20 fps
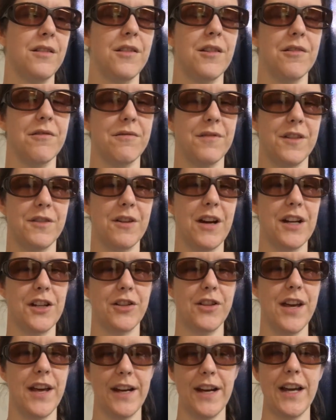No,
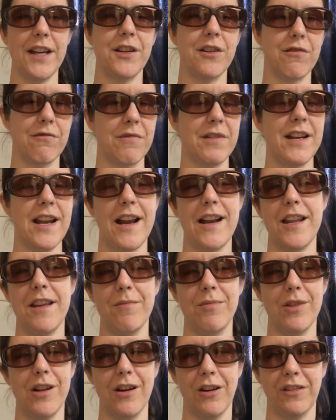scratch that. I don't read
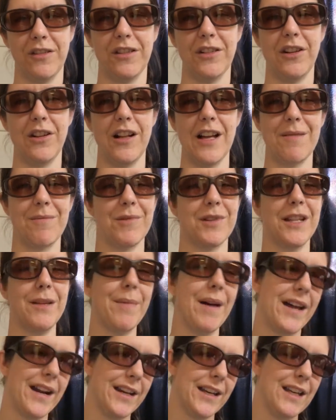any blogs at all. I'm really
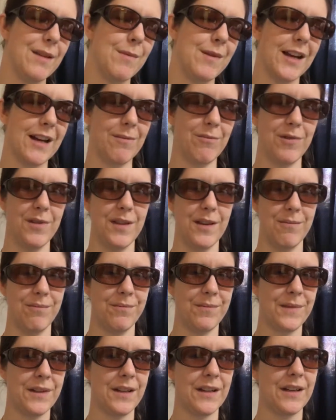bad at keeping up with
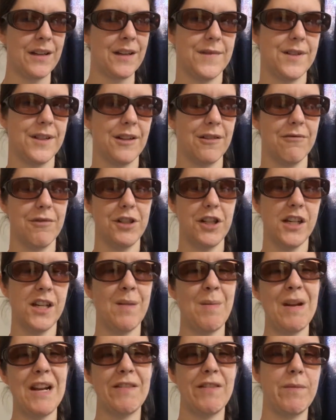them. So, which is
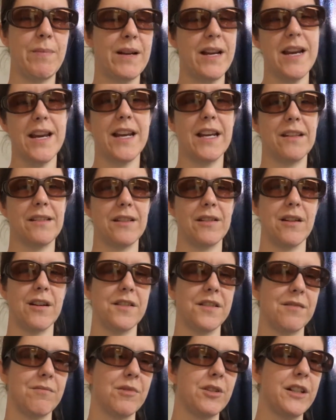a bit of a pity, because there
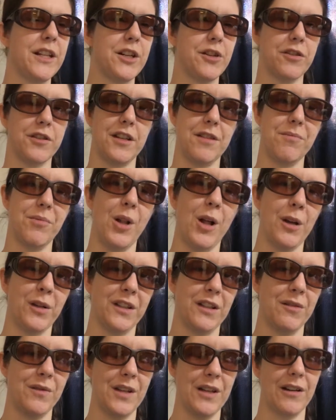are some really interesting
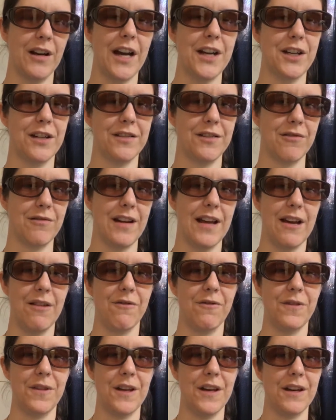blogs out there. I just don't
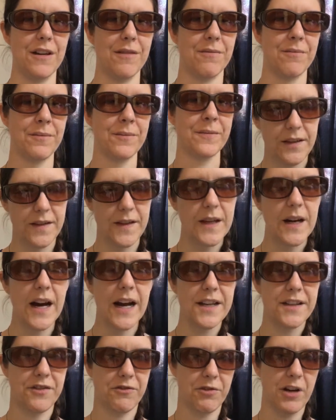have the
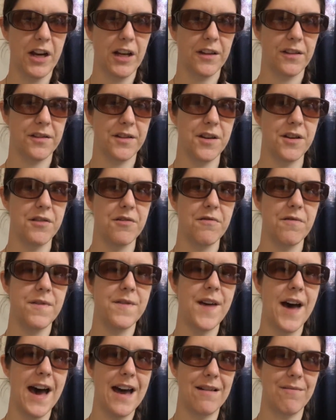eye strength to do
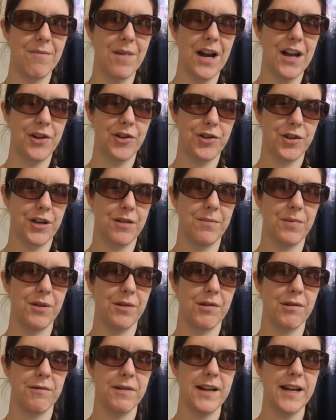that much
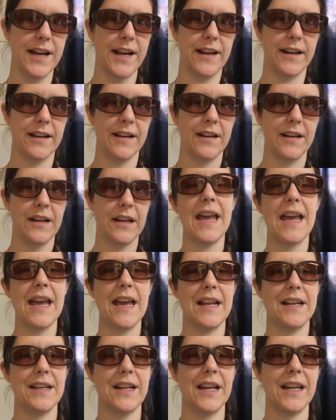computer reading.
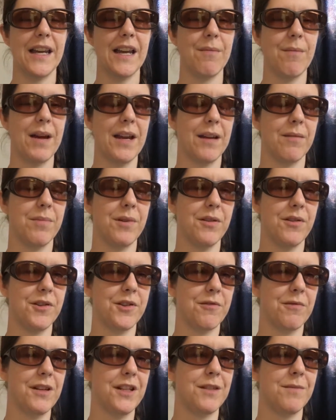And I get my computer
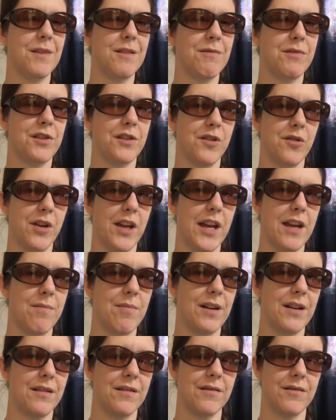to read to me, which is okay,
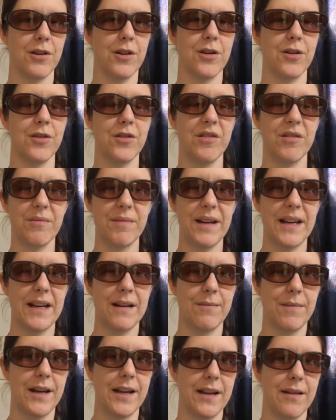but Chrome
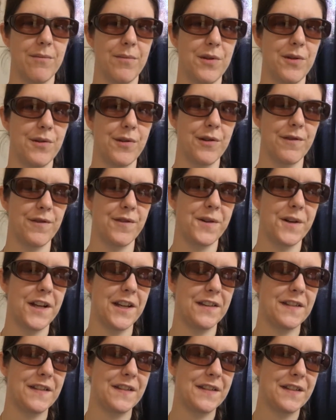and my computer
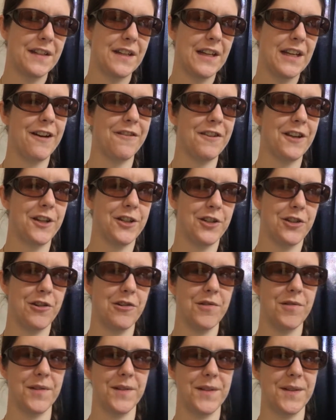voice have
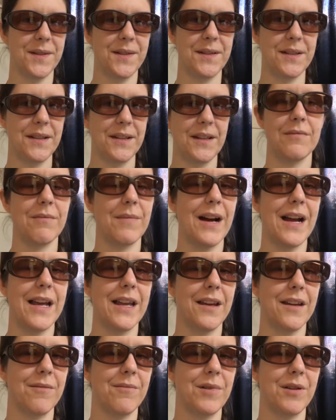issues.
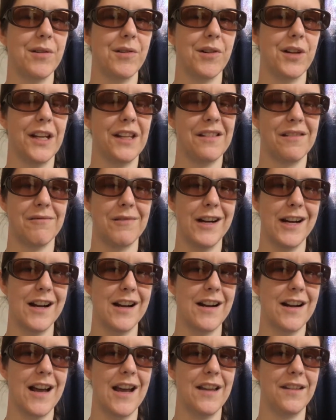My computer doesn't
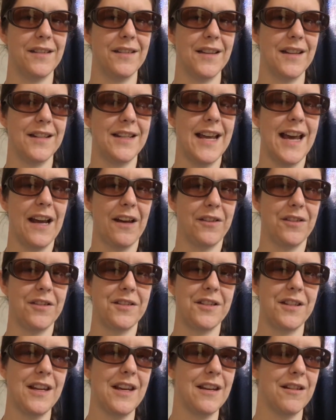recognize the
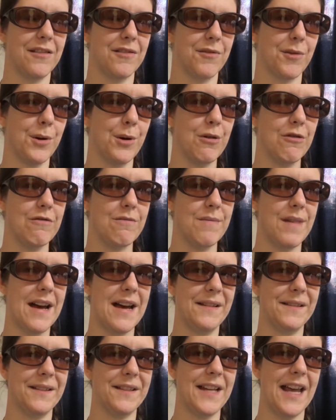text in Chrome
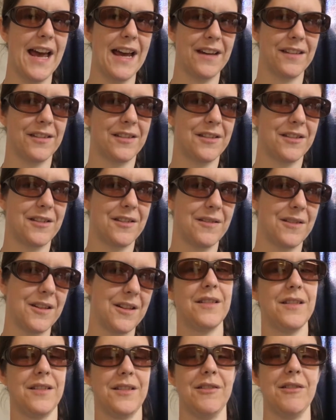as text.
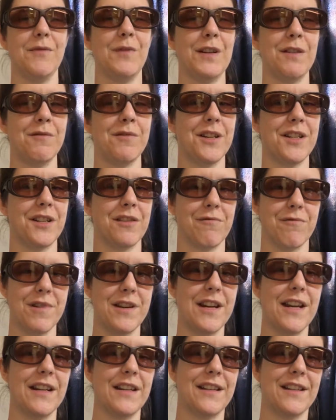So if I want to
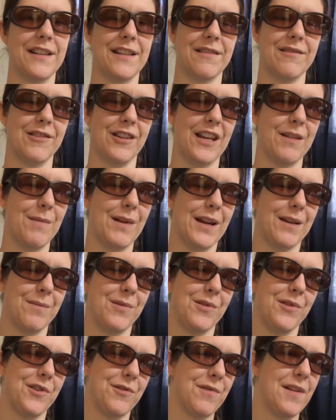read it, or get my
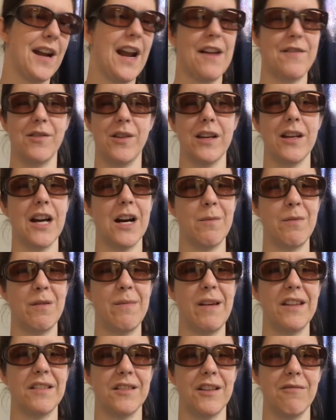computer to read it, I have to like copy
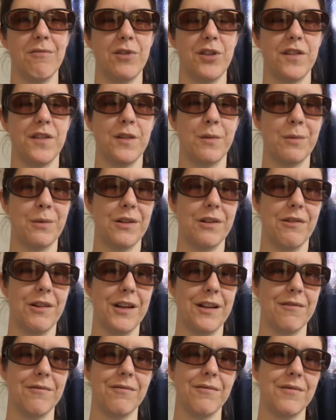paste it, which is super
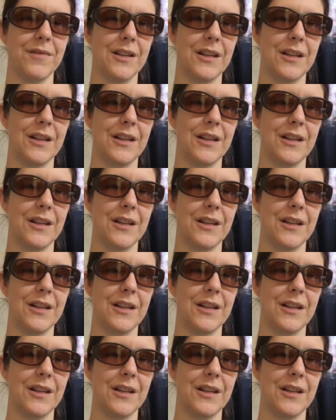annoying.